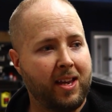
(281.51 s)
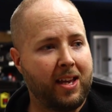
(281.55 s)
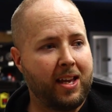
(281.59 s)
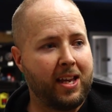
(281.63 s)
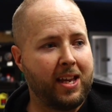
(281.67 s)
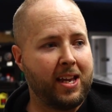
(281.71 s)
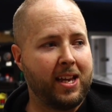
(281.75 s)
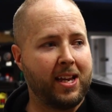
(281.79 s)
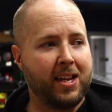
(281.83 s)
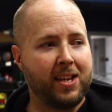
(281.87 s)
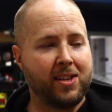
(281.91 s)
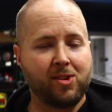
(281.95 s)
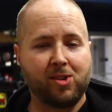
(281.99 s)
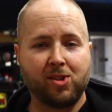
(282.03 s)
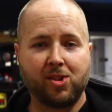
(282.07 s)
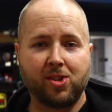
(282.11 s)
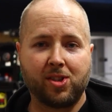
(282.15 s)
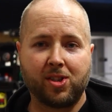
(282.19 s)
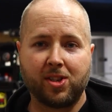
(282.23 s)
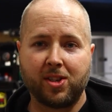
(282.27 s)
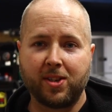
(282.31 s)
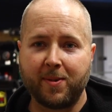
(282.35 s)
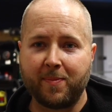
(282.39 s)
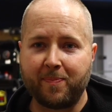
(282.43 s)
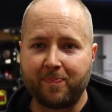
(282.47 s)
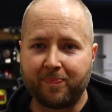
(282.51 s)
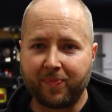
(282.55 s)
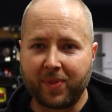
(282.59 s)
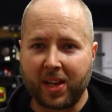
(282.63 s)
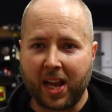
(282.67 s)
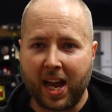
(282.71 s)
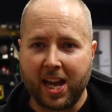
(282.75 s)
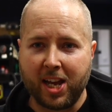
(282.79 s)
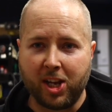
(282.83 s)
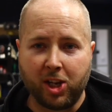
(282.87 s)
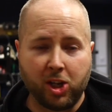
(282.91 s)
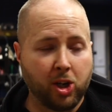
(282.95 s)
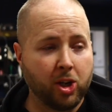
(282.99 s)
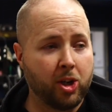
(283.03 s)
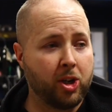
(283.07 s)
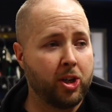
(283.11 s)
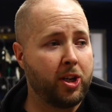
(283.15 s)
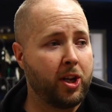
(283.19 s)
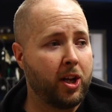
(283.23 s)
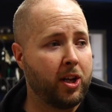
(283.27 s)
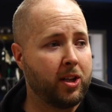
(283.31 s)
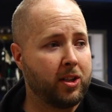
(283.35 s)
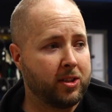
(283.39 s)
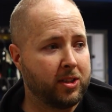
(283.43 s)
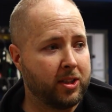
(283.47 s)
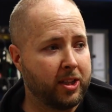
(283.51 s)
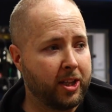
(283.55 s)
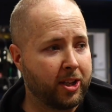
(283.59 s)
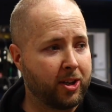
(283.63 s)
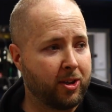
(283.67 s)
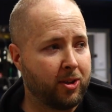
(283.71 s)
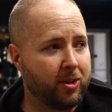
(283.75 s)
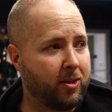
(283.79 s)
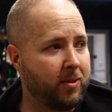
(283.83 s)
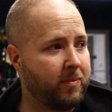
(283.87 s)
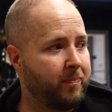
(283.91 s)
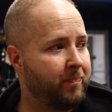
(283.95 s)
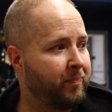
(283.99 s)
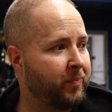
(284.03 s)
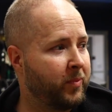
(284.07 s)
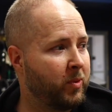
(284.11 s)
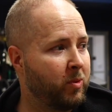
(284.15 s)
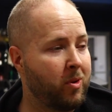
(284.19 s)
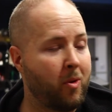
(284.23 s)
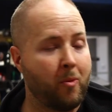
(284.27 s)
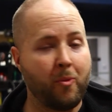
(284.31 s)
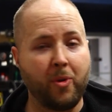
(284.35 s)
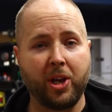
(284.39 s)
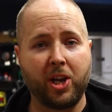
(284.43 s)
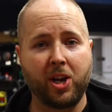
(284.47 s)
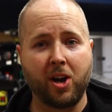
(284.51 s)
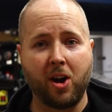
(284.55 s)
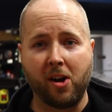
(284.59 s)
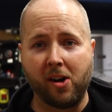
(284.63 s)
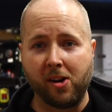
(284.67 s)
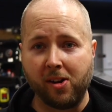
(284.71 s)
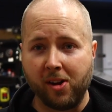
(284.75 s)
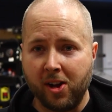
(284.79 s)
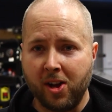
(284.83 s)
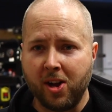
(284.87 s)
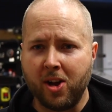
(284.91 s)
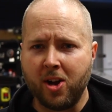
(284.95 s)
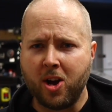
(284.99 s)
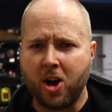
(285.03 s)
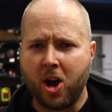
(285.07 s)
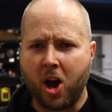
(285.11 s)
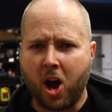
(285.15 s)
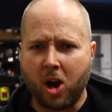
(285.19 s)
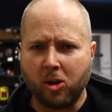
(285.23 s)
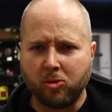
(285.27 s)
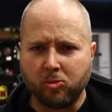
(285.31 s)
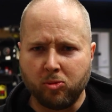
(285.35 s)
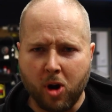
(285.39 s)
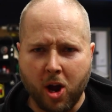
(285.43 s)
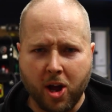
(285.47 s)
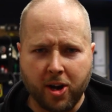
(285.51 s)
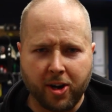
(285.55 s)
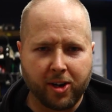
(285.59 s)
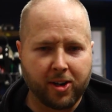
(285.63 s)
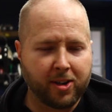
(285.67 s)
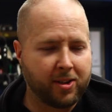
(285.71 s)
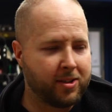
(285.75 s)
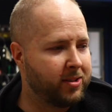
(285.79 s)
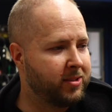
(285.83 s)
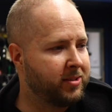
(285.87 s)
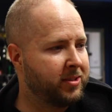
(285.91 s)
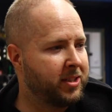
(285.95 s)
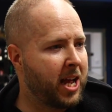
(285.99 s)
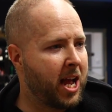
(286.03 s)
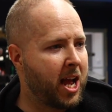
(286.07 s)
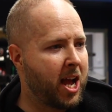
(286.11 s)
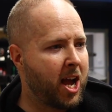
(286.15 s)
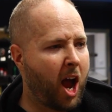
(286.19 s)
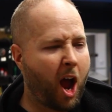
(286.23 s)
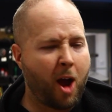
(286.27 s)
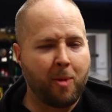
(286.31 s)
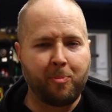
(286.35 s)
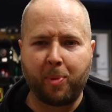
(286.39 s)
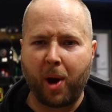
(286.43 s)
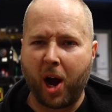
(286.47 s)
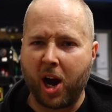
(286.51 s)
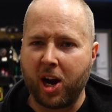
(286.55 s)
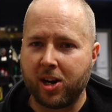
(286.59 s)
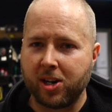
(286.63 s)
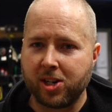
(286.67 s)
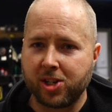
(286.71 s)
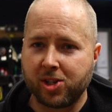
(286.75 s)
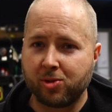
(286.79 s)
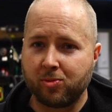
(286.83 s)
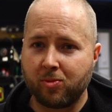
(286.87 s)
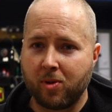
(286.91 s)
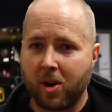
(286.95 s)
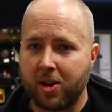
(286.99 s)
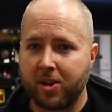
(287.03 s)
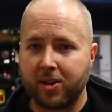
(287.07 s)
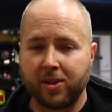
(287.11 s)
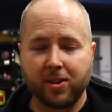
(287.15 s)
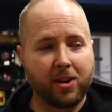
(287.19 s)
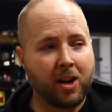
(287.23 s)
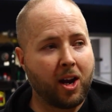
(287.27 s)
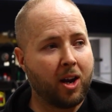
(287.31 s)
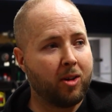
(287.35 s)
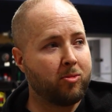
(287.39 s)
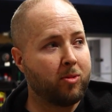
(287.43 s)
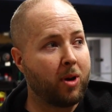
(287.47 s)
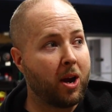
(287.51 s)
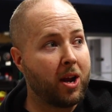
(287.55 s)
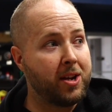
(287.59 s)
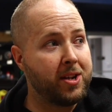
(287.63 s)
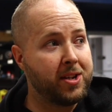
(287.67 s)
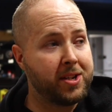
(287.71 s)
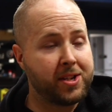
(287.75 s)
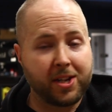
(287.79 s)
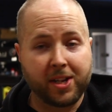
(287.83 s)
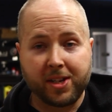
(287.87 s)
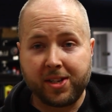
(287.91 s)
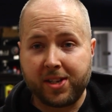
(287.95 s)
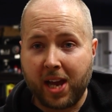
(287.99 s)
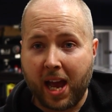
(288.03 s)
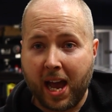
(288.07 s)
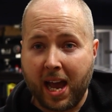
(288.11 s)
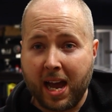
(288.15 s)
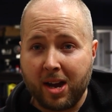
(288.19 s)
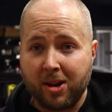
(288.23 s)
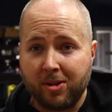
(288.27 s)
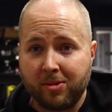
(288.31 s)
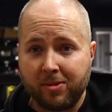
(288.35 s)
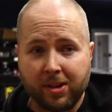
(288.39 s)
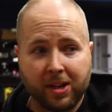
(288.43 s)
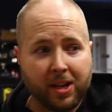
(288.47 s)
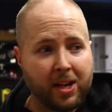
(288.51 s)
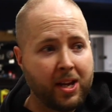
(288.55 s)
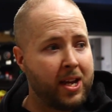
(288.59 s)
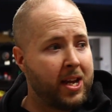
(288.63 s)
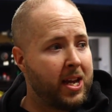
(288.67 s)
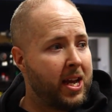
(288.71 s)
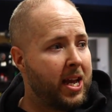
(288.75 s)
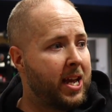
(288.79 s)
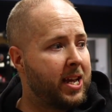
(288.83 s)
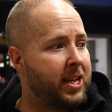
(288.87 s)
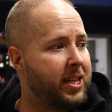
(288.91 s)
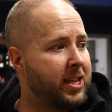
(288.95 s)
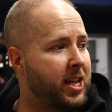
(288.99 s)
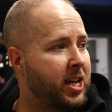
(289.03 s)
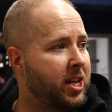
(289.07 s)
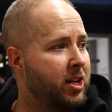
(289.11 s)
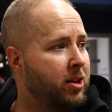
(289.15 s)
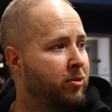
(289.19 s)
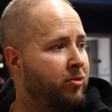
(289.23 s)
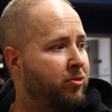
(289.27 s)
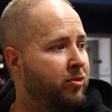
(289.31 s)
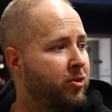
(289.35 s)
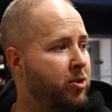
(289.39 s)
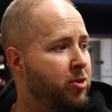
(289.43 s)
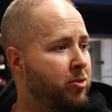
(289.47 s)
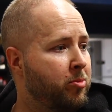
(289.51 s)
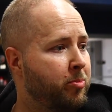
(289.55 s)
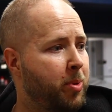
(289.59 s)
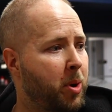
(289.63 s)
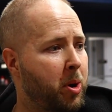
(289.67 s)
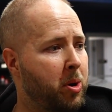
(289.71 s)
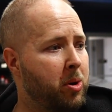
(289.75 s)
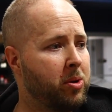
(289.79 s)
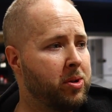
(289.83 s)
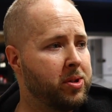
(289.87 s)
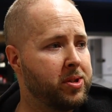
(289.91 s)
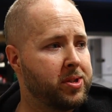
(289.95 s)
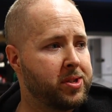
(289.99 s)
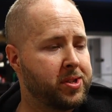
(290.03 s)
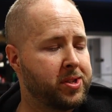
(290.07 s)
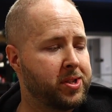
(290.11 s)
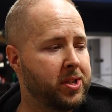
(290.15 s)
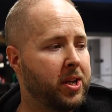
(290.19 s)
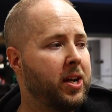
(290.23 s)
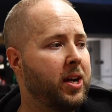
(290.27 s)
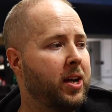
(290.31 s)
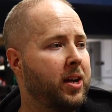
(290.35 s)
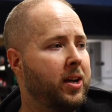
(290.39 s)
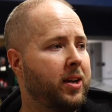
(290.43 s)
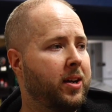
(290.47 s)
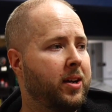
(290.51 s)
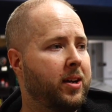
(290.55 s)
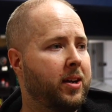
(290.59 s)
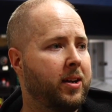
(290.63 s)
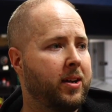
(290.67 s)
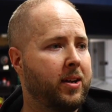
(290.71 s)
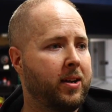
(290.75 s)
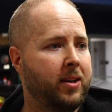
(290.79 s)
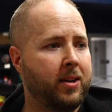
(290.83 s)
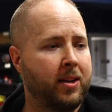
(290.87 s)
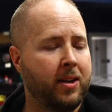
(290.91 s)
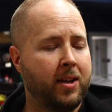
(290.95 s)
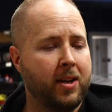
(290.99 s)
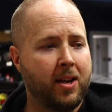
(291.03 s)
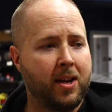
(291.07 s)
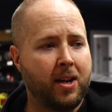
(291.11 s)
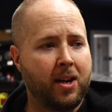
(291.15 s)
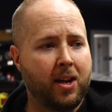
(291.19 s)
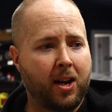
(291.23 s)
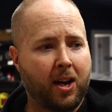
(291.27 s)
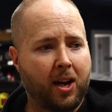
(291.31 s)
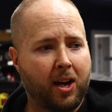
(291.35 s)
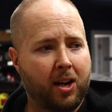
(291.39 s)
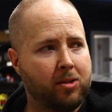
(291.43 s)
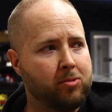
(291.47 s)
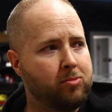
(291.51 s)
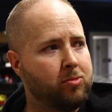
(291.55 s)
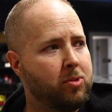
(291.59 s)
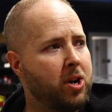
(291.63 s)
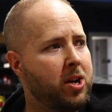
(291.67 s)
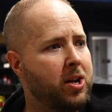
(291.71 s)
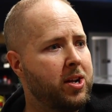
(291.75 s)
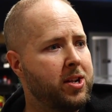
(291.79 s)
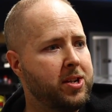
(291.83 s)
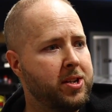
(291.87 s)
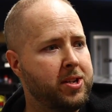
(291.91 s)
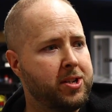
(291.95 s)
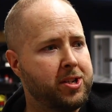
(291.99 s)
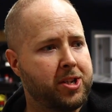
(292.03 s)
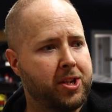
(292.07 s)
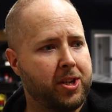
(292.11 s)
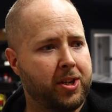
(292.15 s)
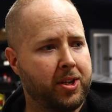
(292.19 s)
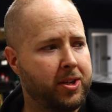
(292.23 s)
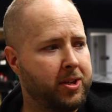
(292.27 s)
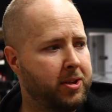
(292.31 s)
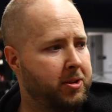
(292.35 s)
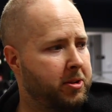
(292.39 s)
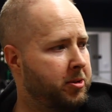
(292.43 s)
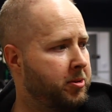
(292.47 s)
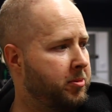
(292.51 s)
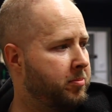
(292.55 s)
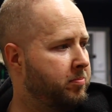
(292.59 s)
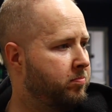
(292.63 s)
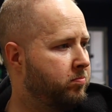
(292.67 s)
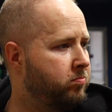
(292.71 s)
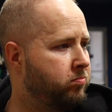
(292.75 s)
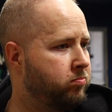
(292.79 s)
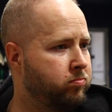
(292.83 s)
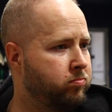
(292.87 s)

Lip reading: is a good little, what we call a runner. A parts runner, a run to town and get a few bolts, a run to